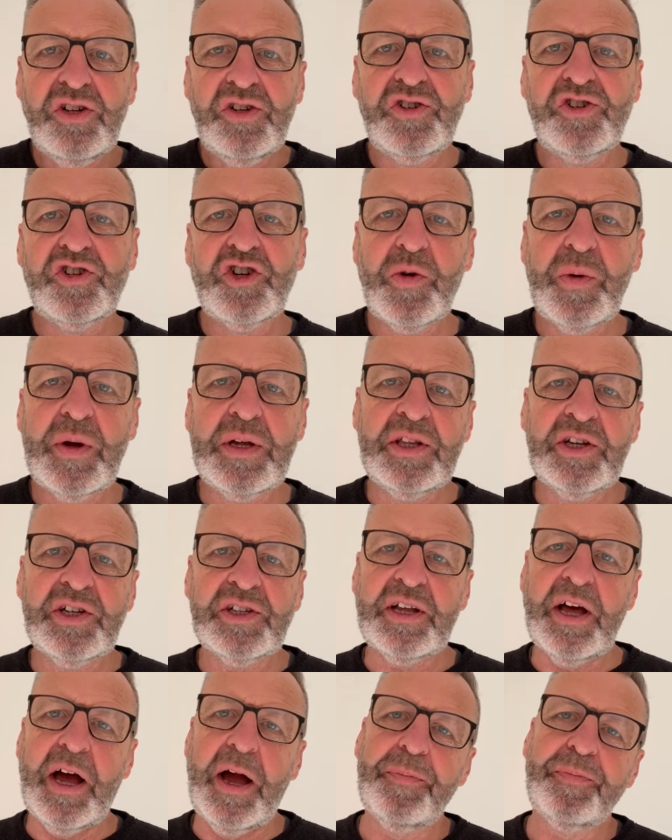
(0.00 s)
during this
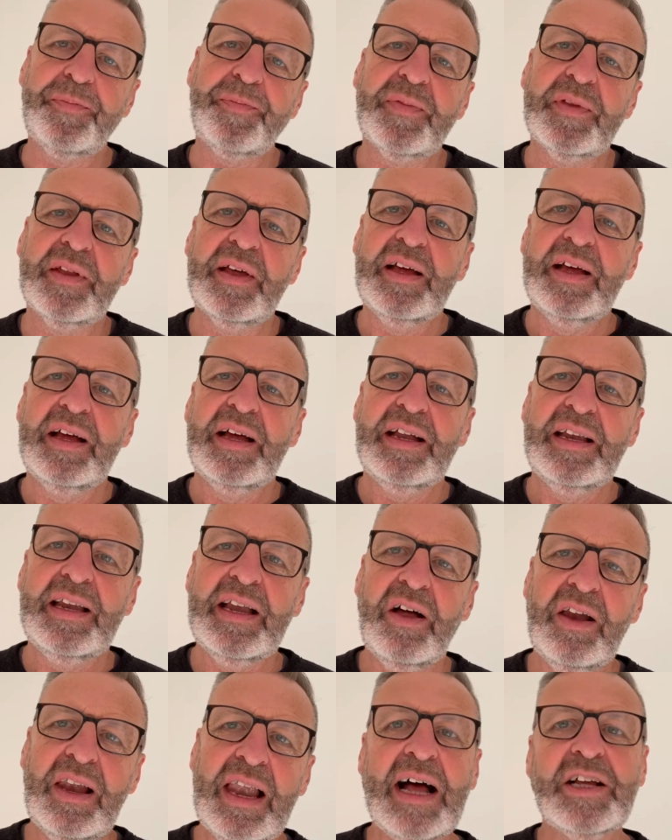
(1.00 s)
time.
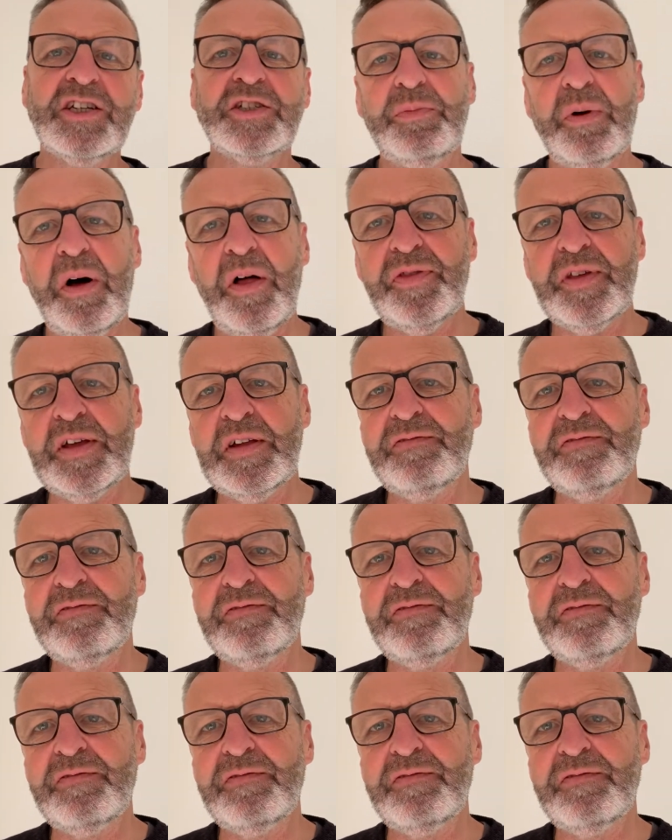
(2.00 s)
Now, last month